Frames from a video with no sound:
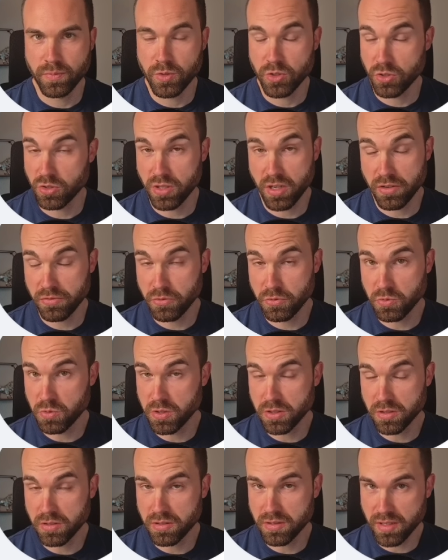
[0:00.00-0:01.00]
So now if you
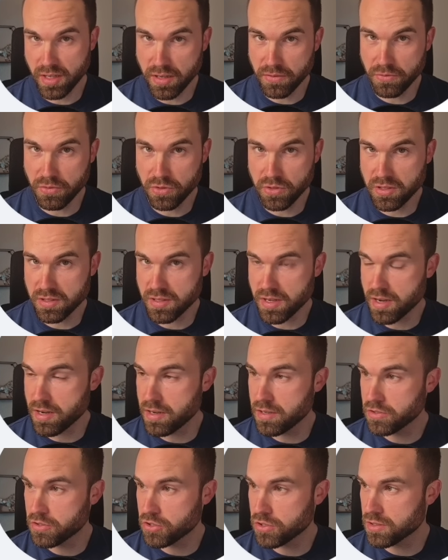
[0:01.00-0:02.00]
want to save your
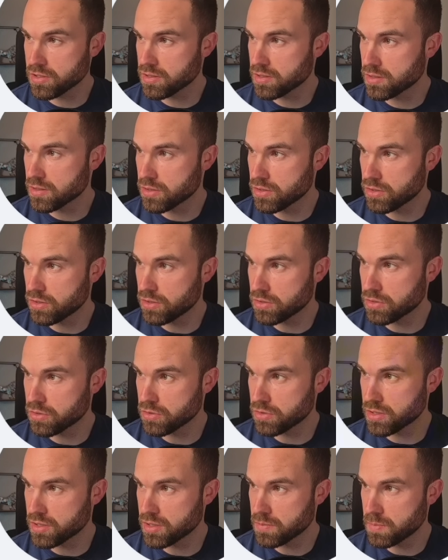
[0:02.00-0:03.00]
design, just go
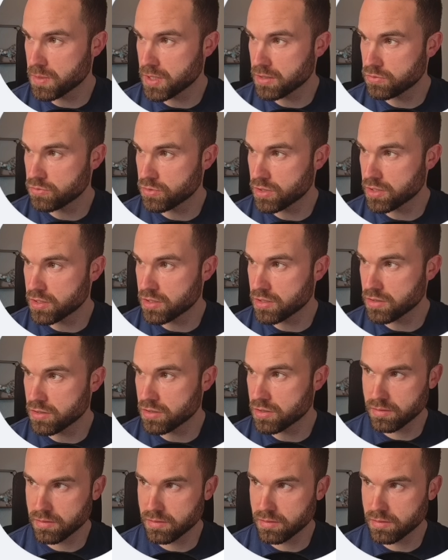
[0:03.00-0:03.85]
to this button right here on the